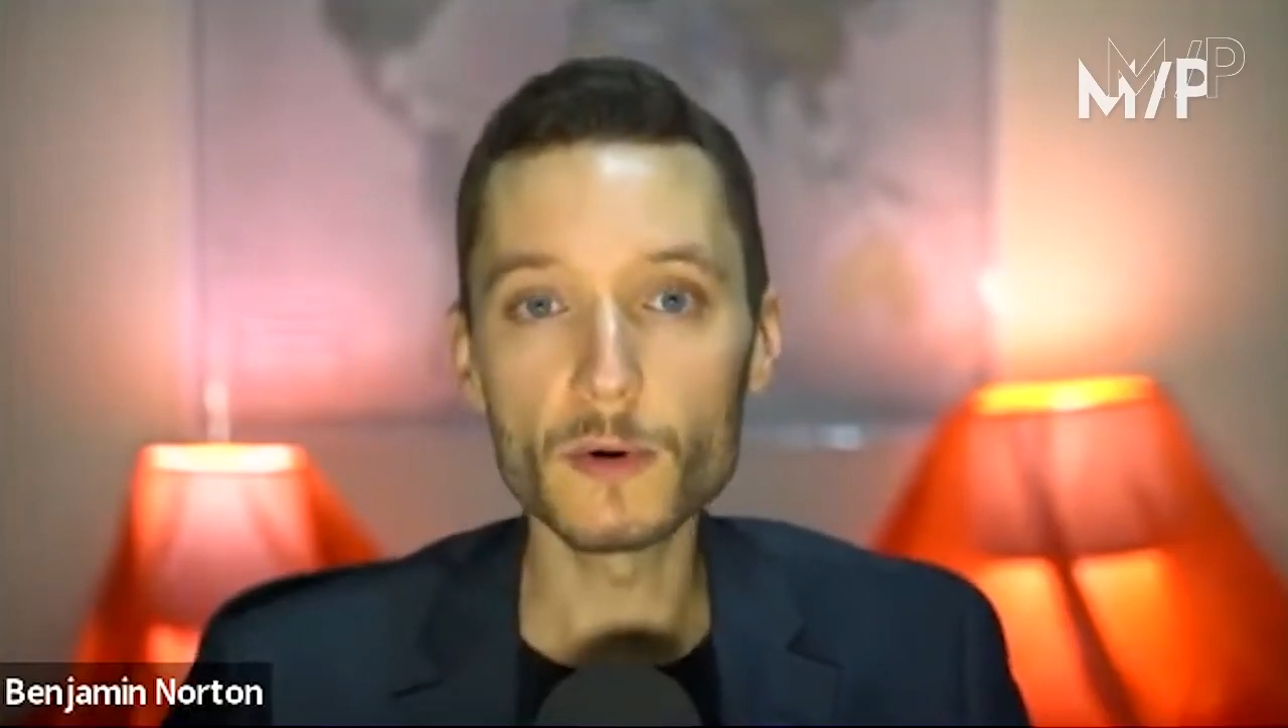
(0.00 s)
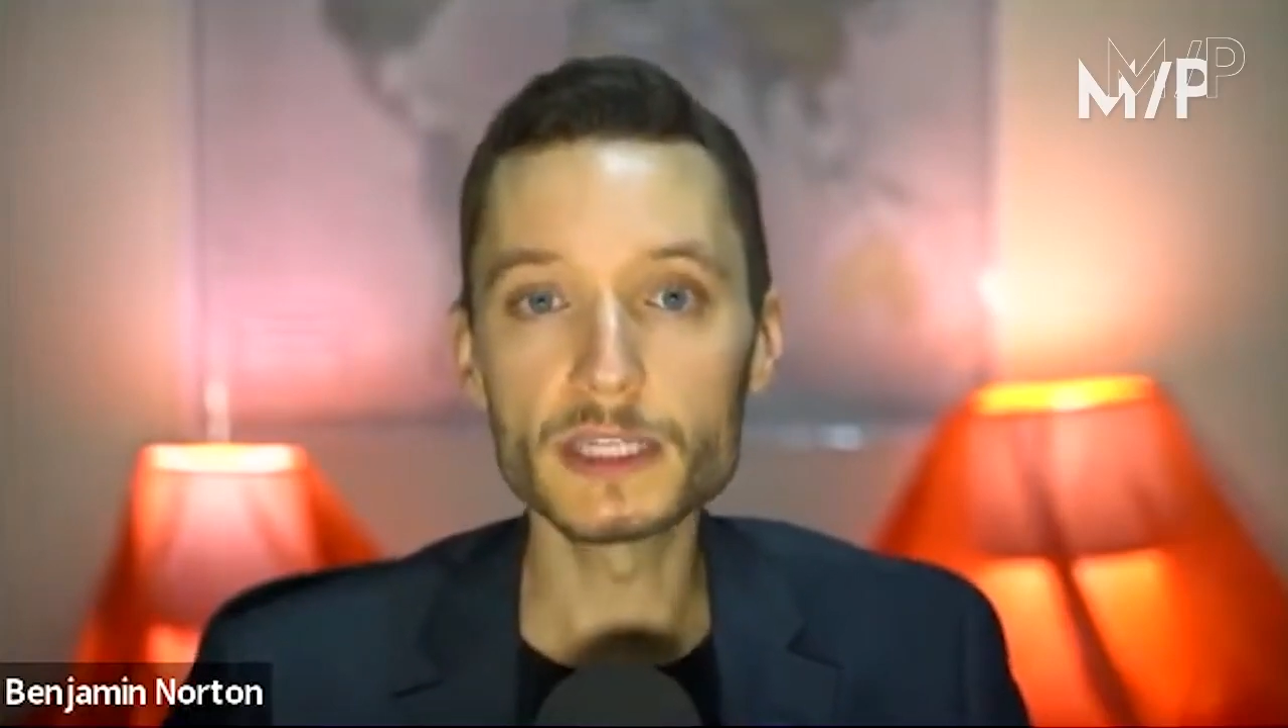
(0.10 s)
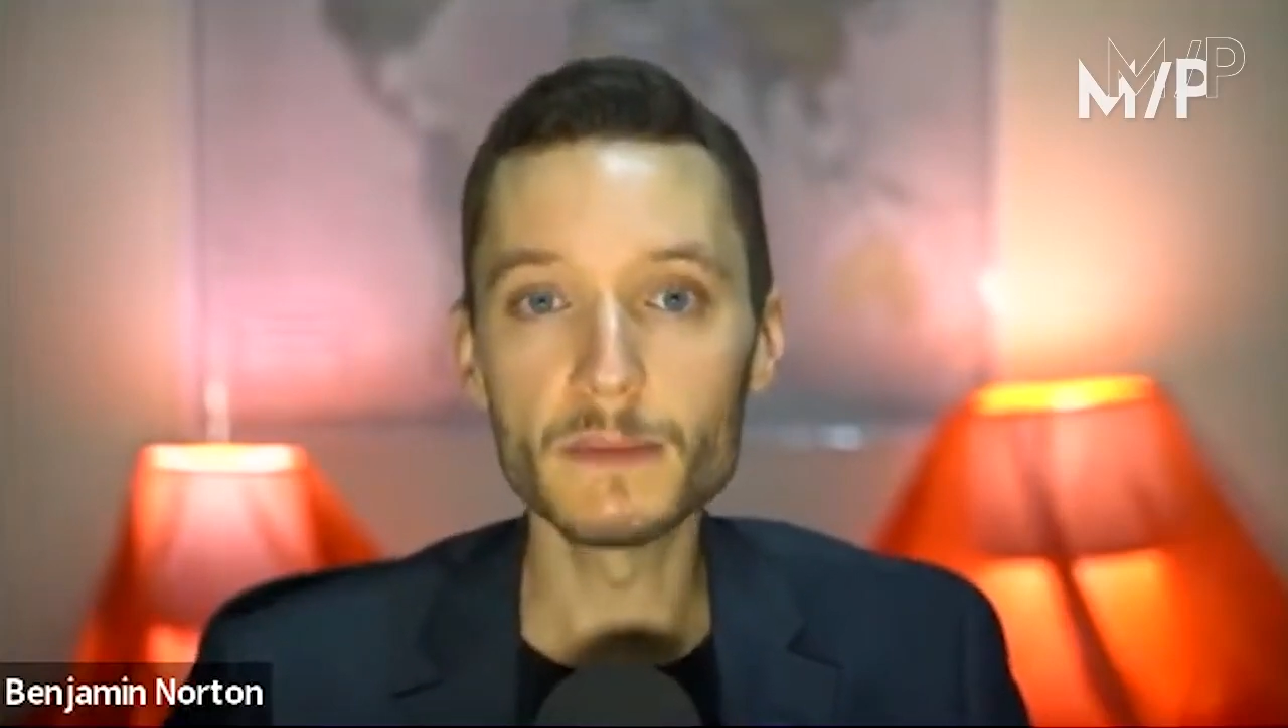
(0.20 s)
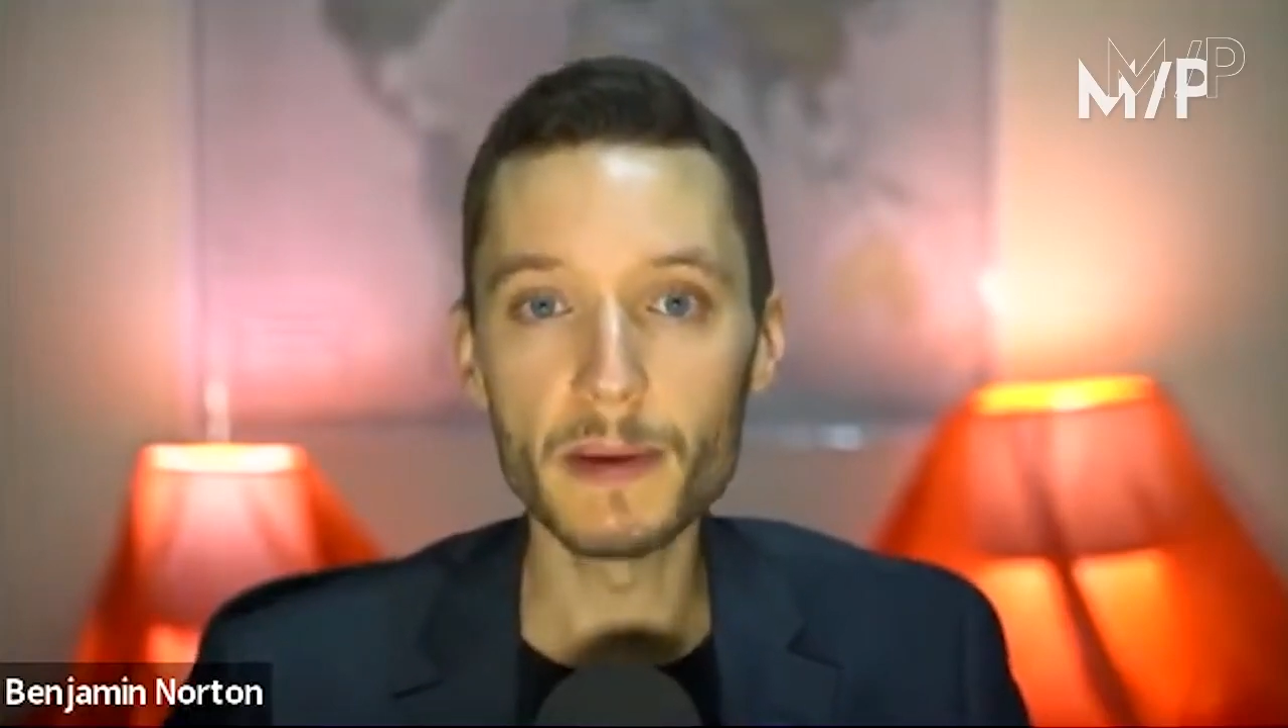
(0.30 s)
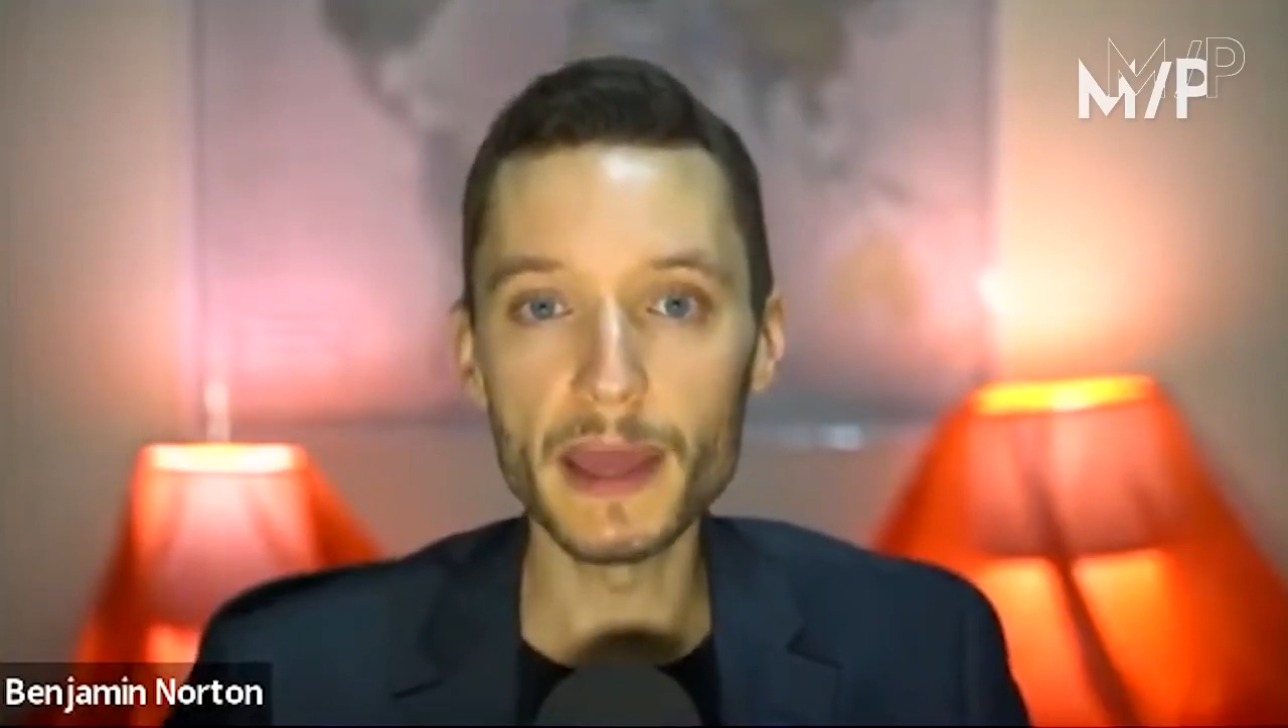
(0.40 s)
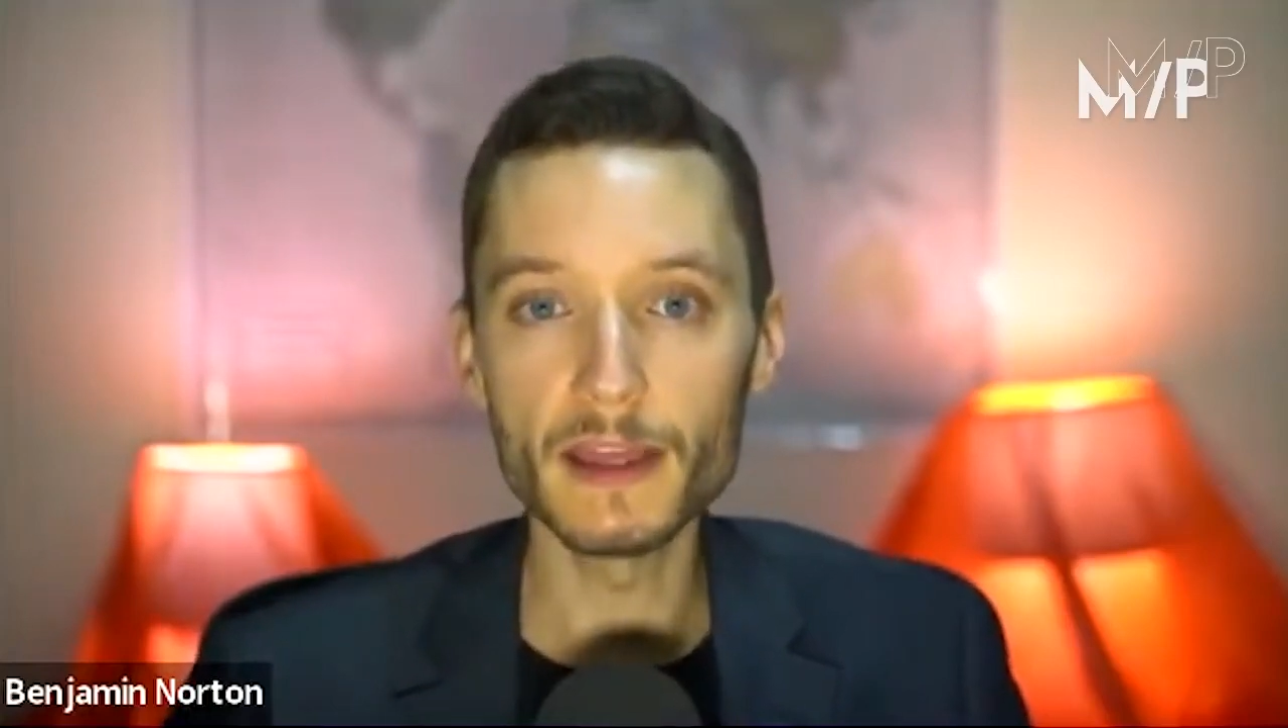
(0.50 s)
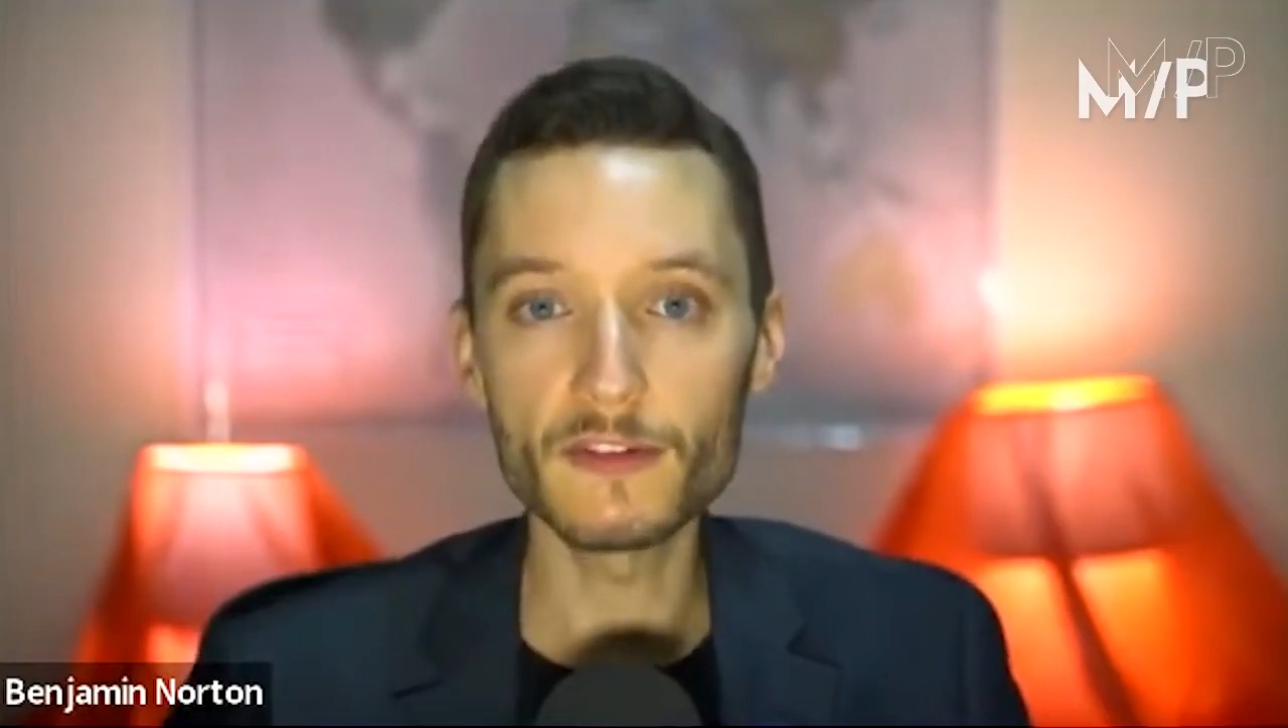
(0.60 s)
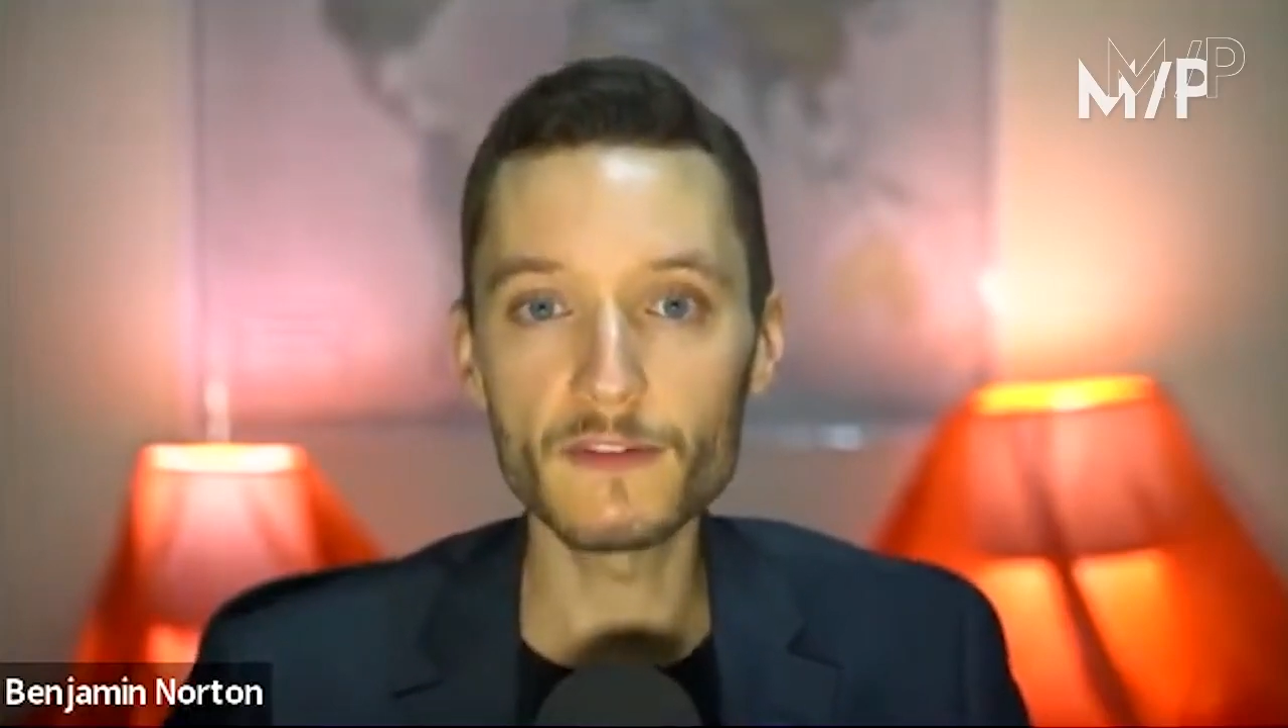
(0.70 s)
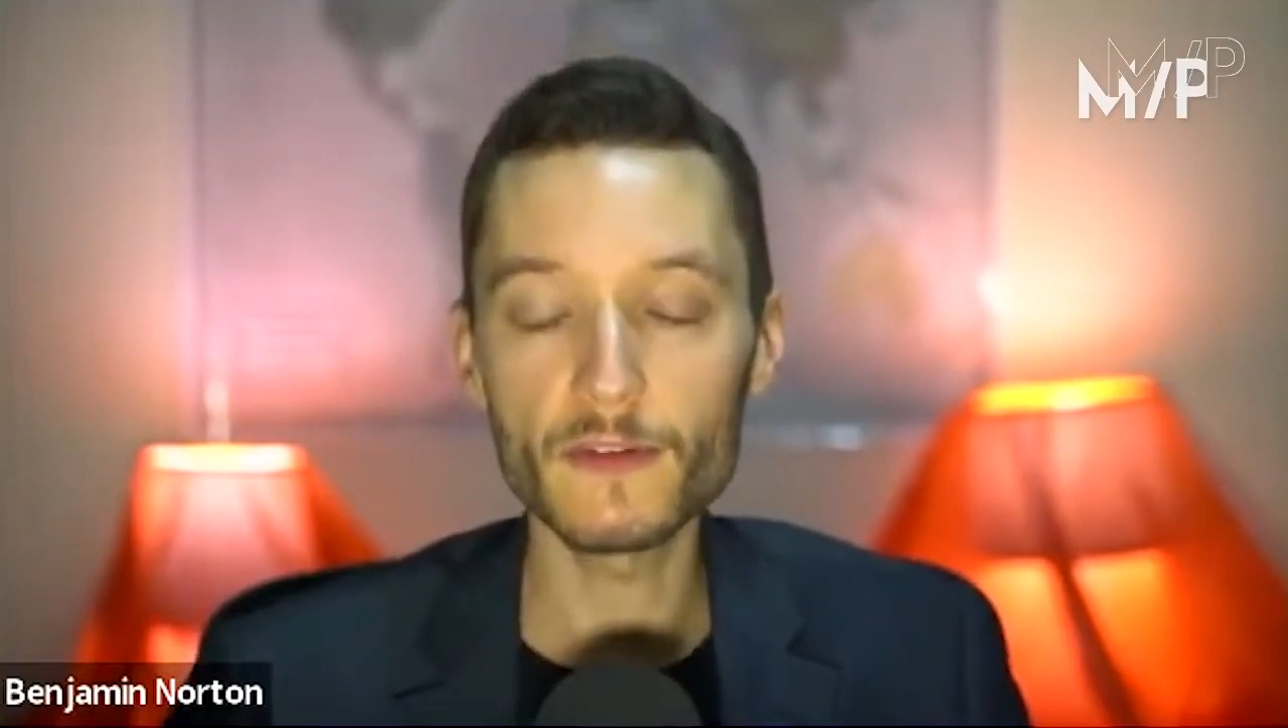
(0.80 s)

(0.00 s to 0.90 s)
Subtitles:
was the base